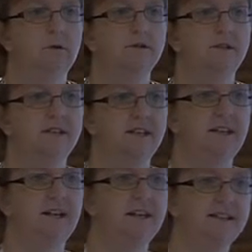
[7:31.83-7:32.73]
So it's
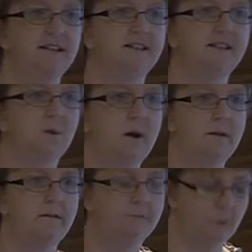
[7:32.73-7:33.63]
in that sense it's quite an
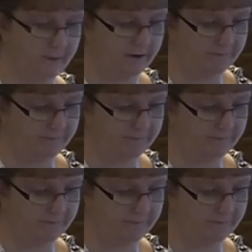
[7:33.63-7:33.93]
informative